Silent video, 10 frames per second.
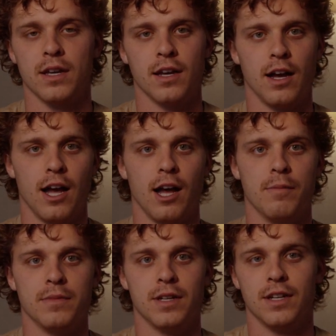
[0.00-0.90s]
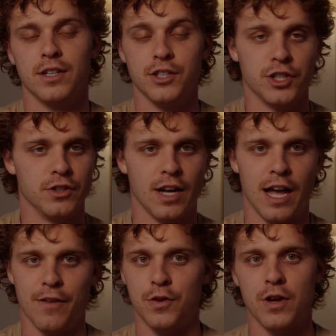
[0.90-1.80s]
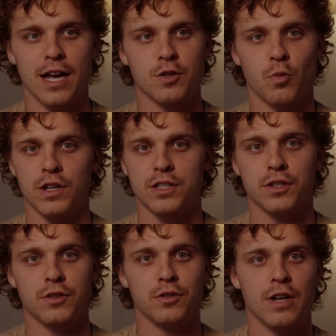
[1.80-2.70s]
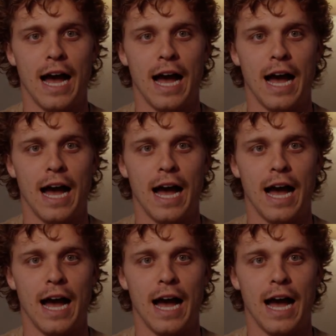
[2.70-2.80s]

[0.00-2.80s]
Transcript: Um, shoot, if you guys want to